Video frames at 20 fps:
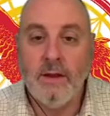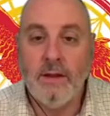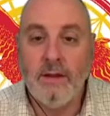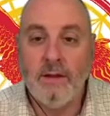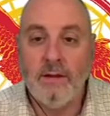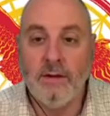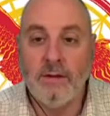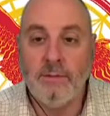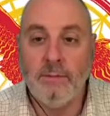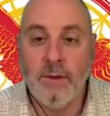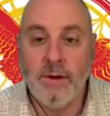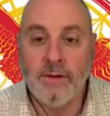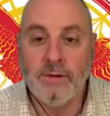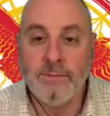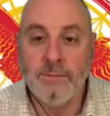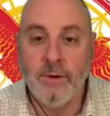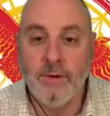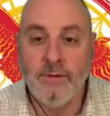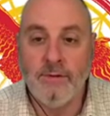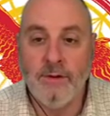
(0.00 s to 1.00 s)
Looked much
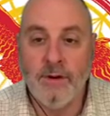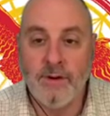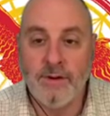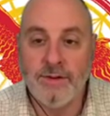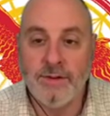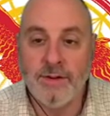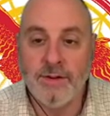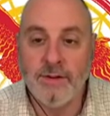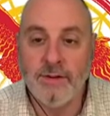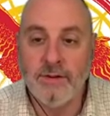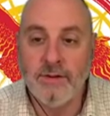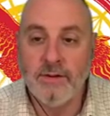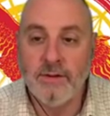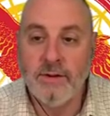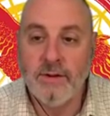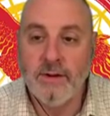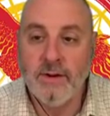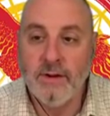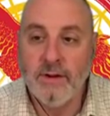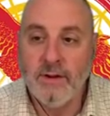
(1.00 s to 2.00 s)
more functional.
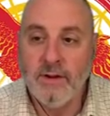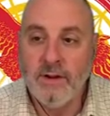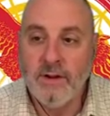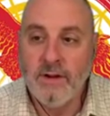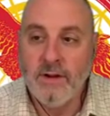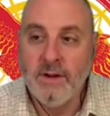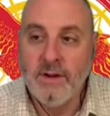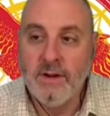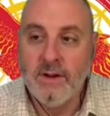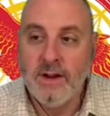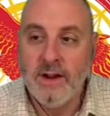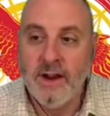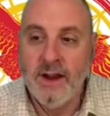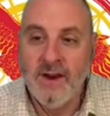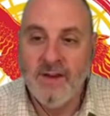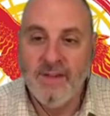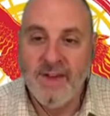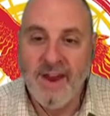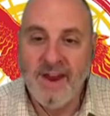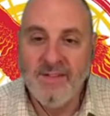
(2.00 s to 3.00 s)

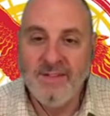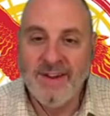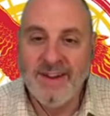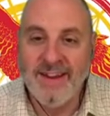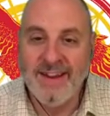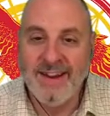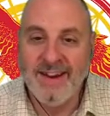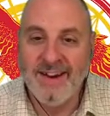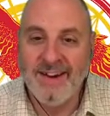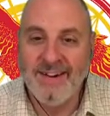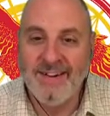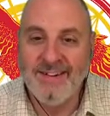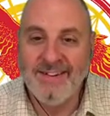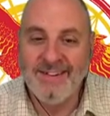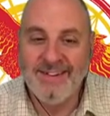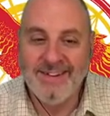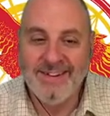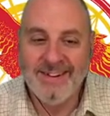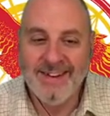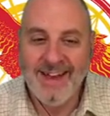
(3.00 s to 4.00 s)
Oh, there we go.
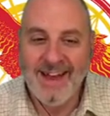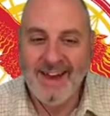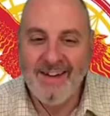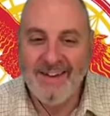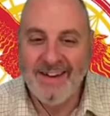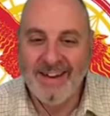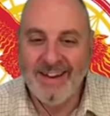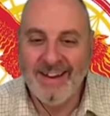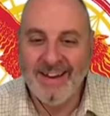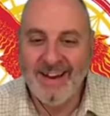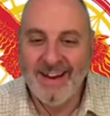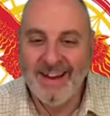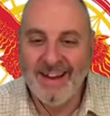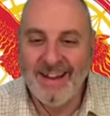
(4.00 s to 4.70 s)
Now I got